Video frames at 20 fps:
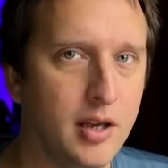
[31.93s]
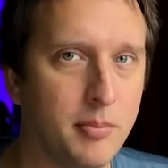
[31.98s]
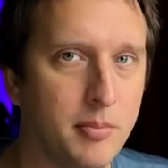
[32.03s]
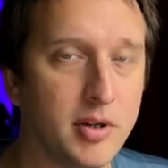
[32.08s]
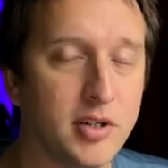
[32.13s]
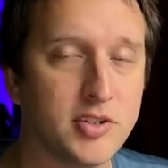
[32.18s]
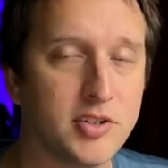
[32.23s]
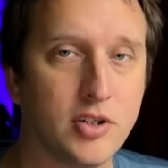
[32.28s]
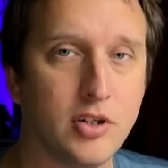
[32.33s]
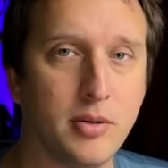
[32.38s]
but
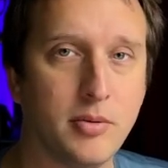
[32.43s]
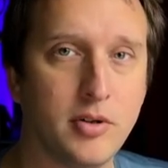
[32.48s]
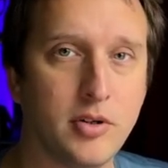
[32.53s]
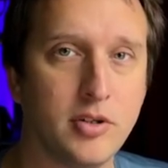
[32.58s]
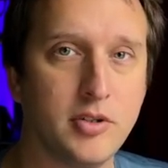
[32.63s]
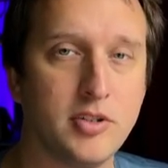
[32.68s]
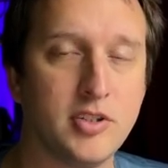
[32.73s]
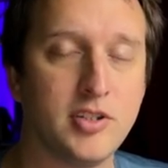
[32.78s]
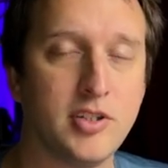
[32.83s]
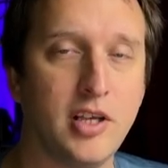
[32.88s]
it's going to
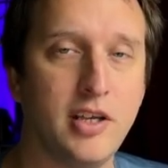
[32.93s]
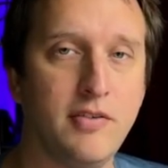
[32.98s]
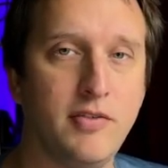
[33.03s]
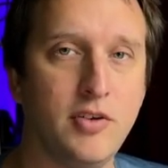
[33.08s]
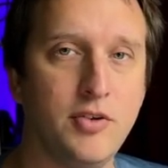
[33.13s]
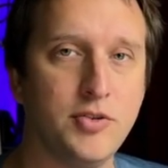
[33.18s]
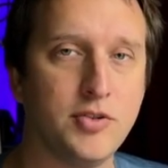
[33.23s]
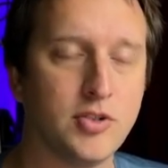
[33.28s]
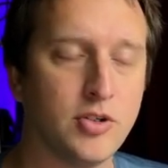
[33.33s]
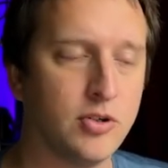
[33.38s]
save
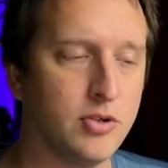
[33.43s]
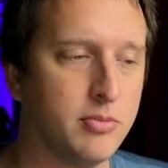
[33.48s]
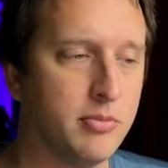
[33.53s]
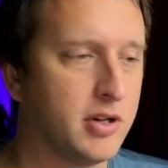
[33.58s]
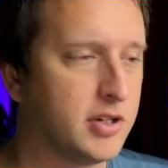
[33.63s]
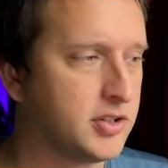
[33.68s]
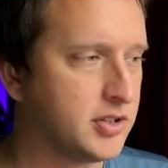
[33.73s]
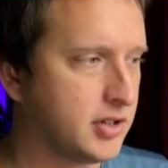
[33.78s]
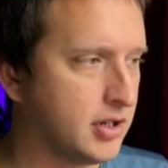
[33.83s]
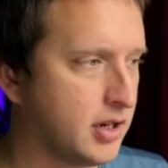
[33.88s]
you so
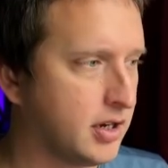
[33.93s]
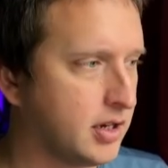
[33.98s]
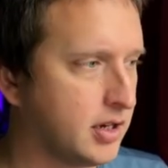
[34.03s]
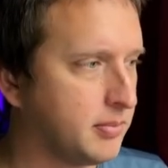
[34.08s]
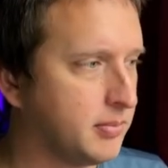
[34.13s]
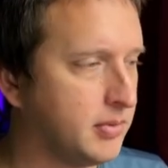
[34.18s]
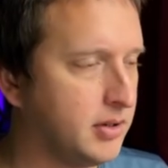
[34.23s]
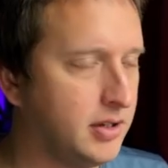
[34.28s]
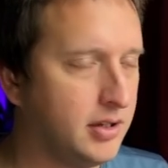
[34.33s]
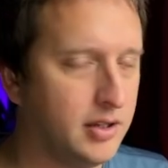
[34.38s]
much
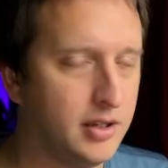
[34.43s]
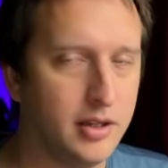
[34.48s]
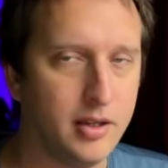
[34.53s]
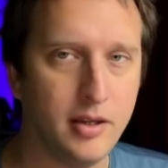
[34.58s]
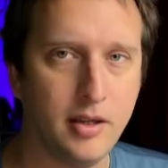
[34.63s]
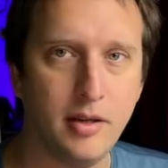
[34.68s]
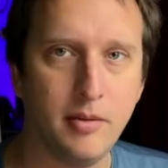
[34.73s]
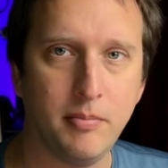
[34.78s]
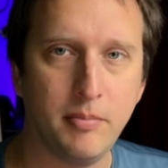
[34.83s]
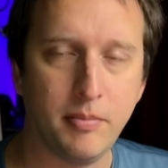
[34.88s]
time,
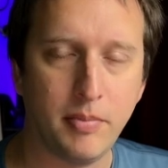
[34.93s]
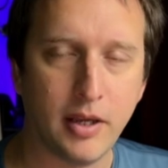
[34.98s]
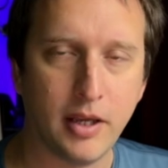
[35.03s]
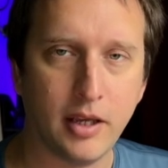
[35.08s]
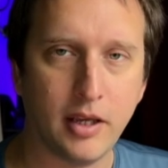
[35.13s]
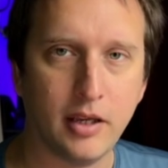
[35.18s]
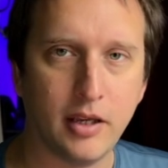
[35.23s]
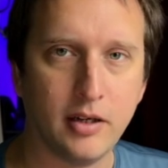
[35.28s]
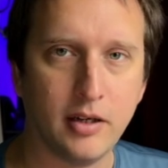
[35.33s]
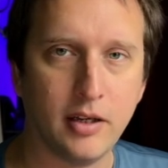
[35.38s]

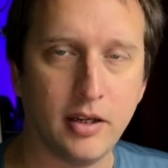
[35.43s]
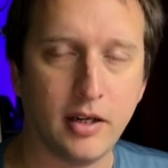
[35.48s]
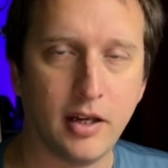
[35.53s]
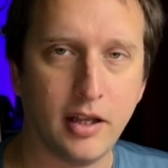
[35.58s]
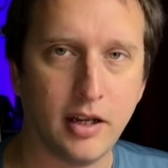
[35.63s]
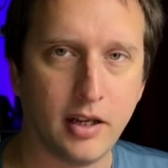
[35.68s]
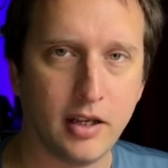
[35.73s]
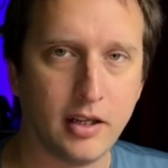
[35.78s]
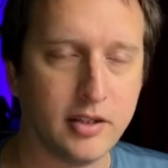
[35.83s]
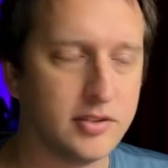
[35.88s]
pain, and
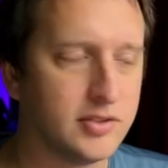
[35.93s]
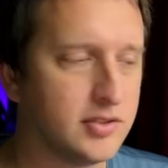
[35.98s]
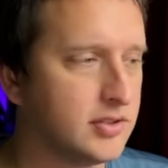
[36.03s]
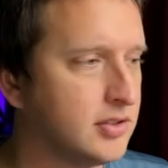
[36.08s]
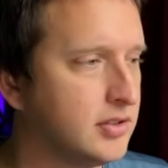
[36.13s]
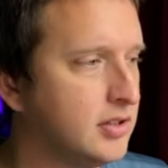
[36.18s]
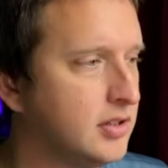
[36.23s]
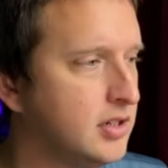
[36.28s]
headaches.